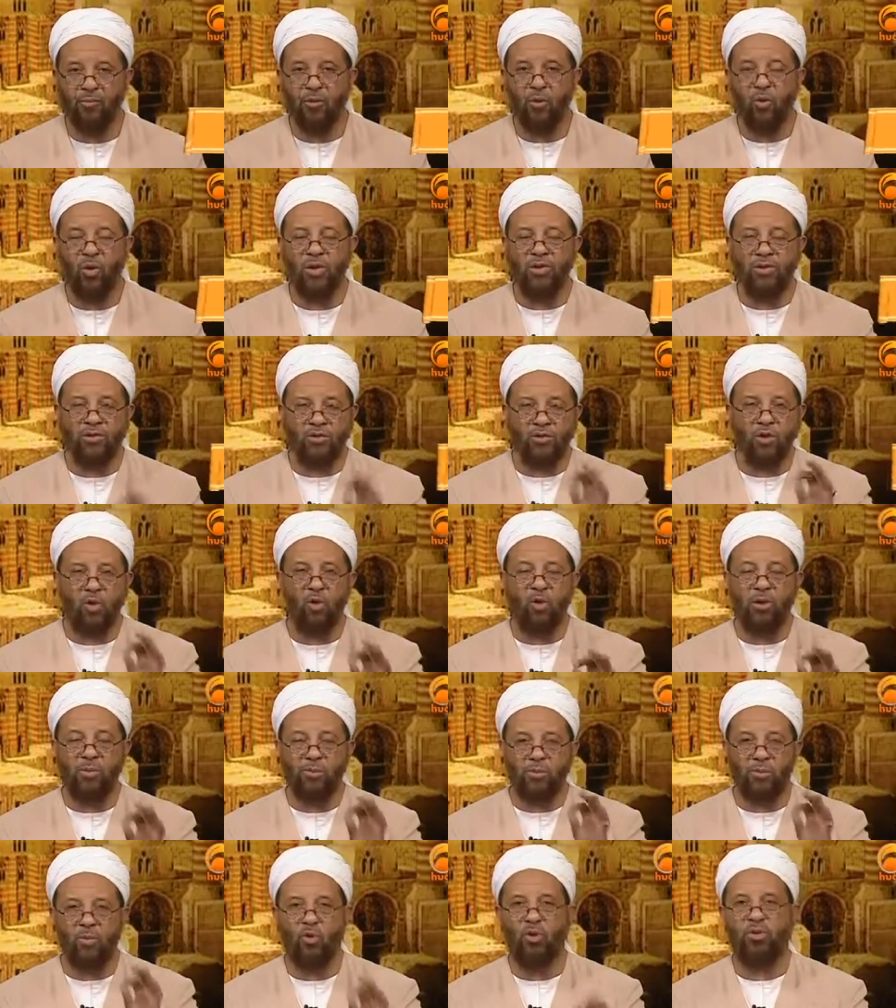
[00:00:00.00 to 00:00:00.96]
was so
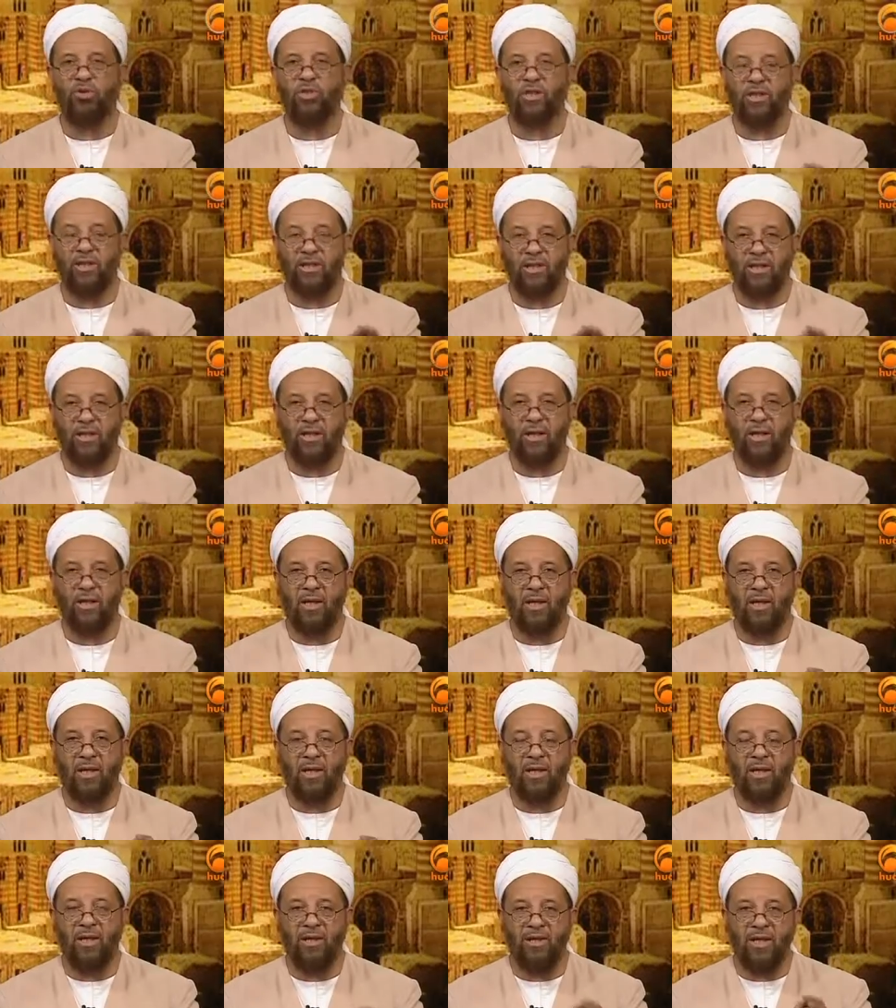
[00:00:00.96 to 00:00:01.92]
important
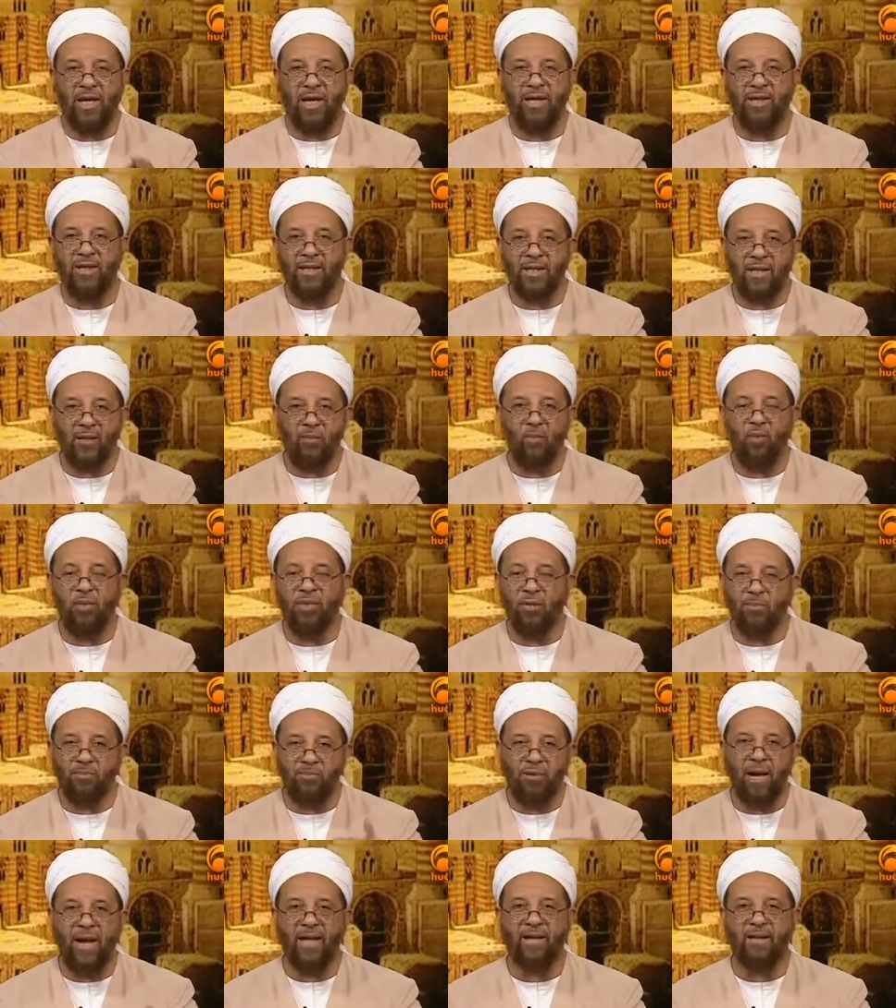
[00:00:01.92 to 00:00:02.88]
that it was
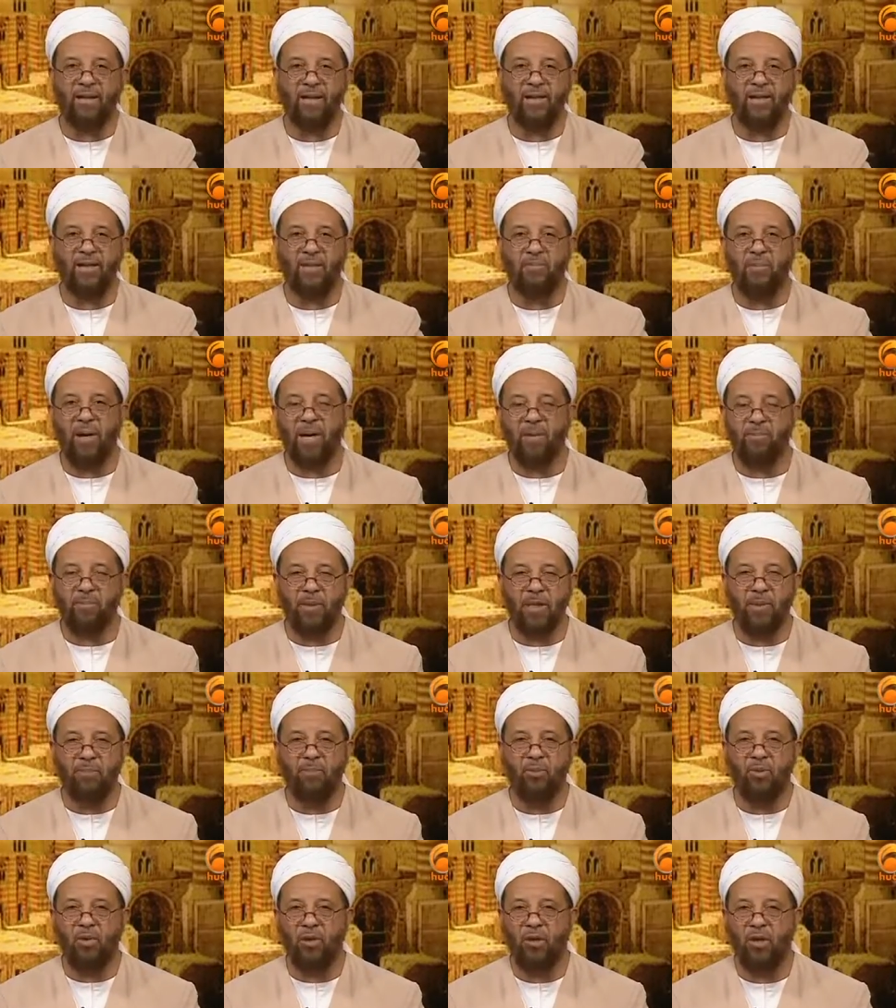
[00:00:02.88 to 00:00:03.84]
practiced by
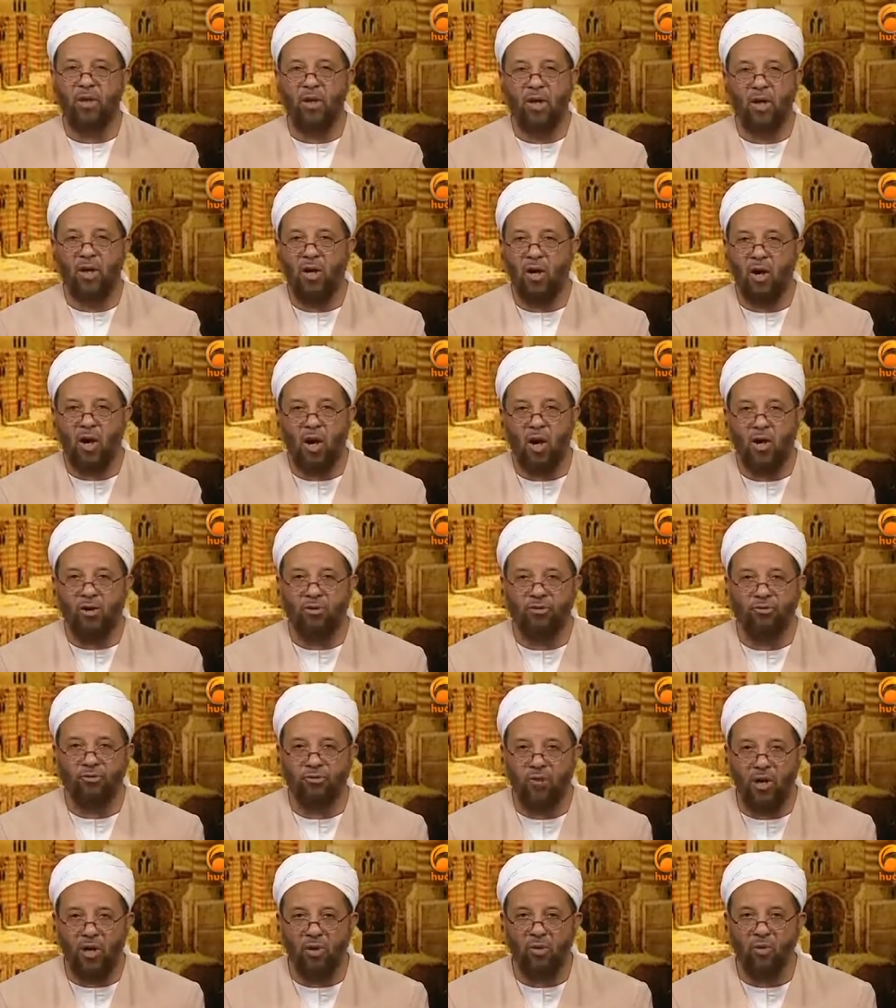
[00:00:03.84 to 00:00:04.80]
people all
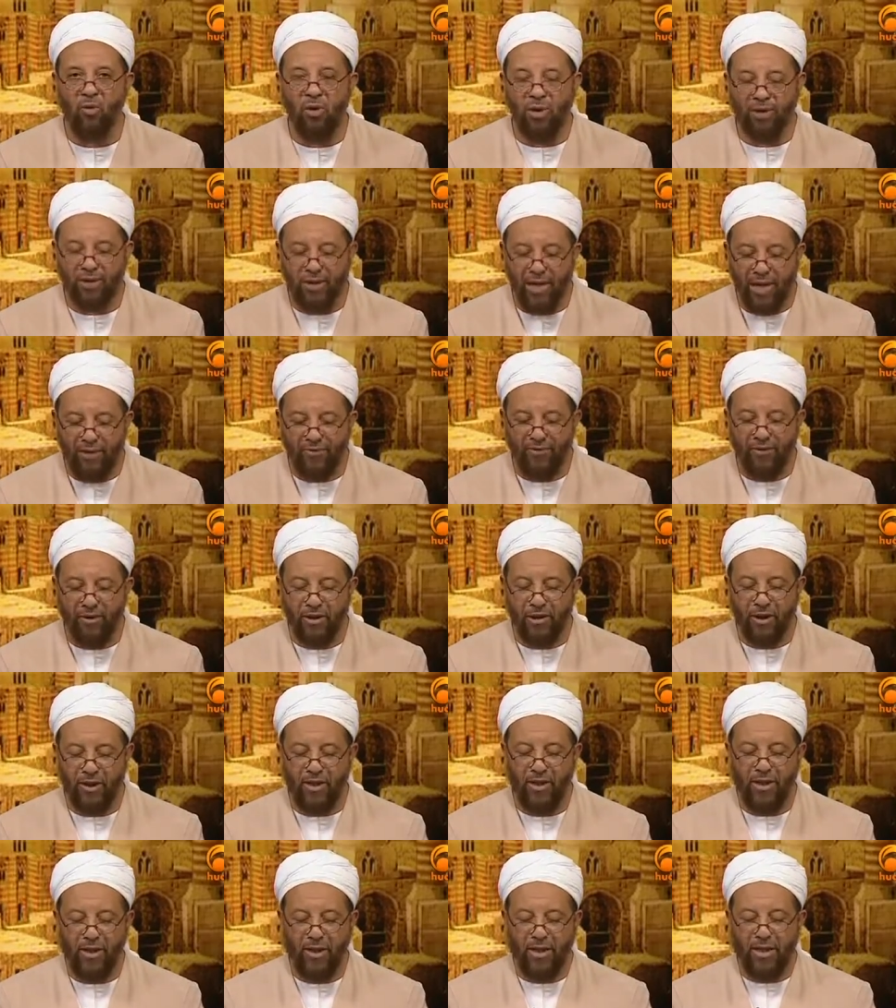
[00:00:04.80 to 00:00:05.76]
throughout West
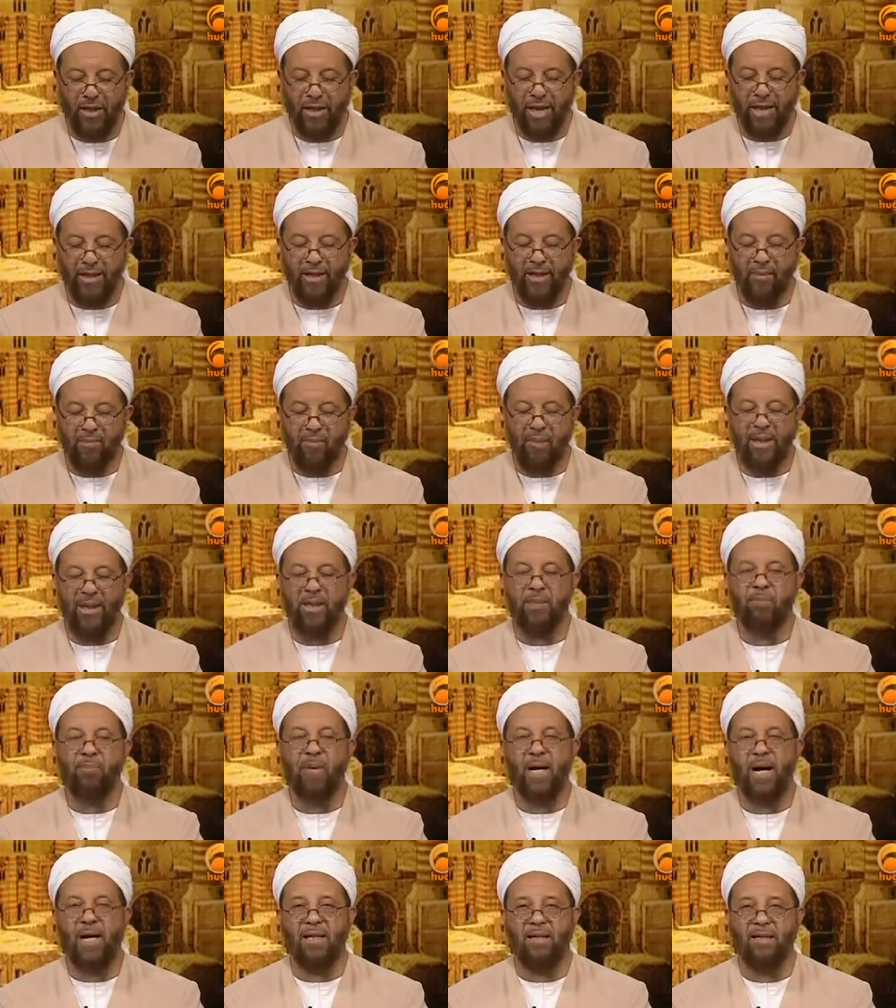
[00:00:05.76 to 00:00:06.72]
Africa and in many
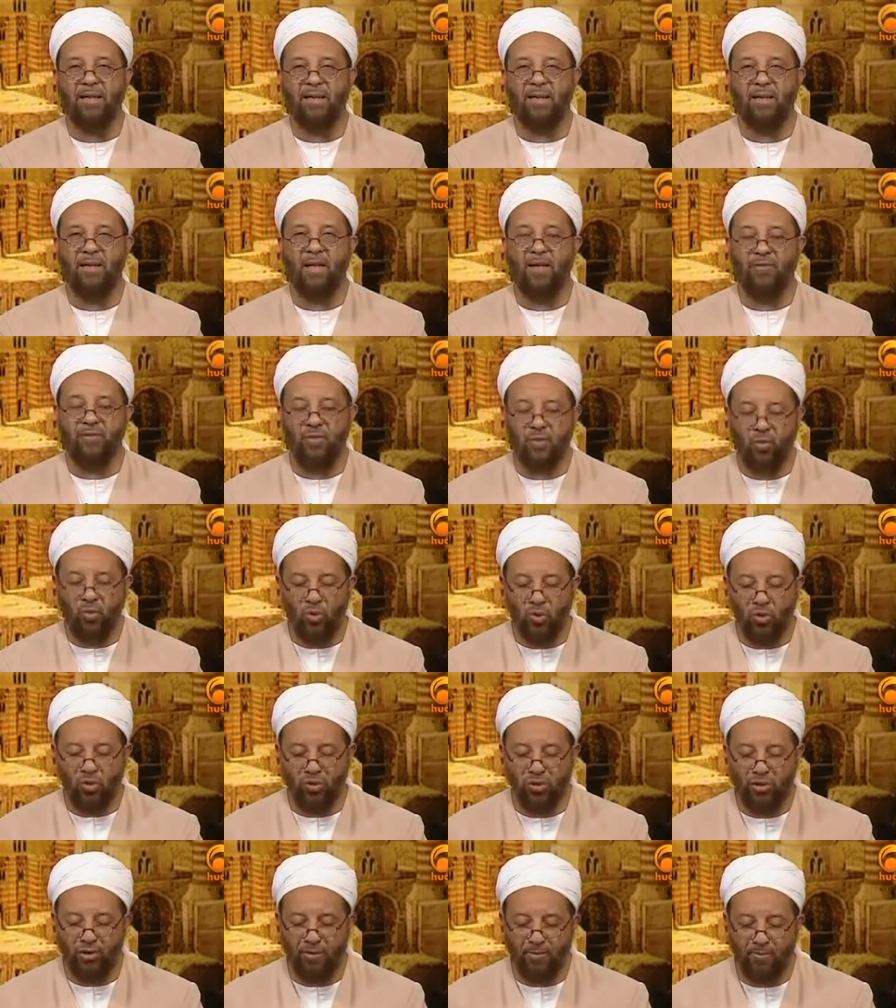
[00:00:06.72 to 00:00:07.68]
parts of the
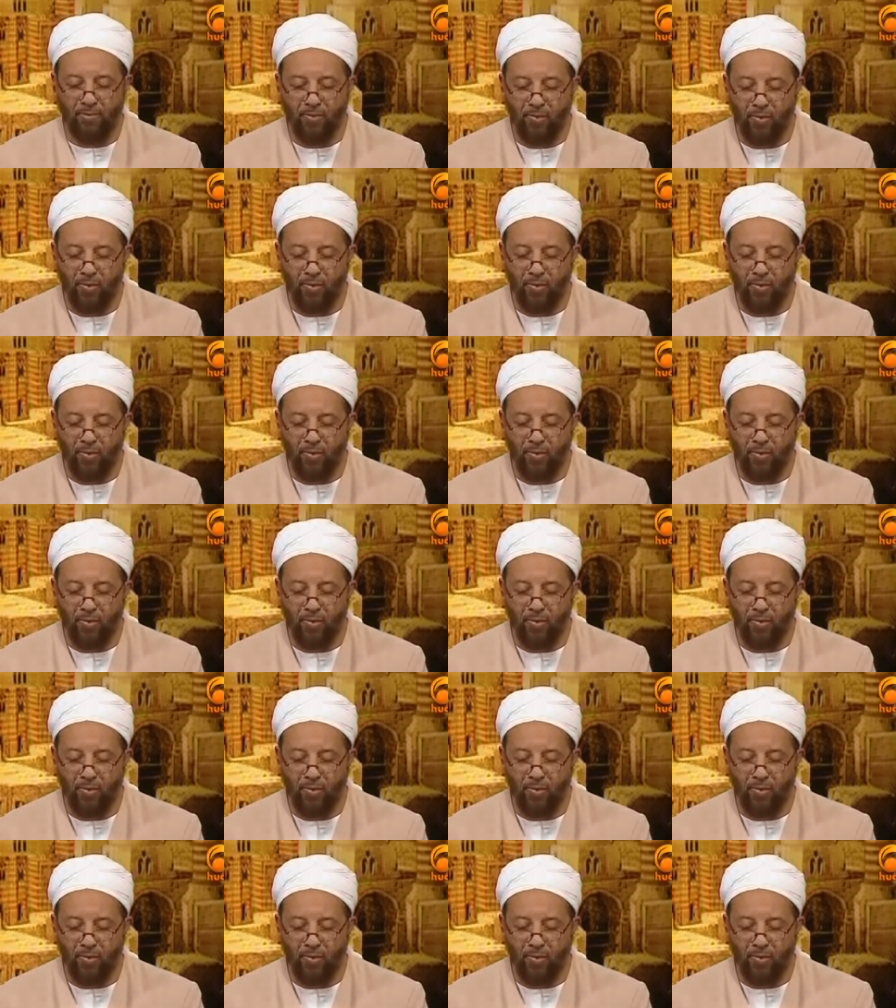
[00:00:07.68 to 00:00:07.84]
world.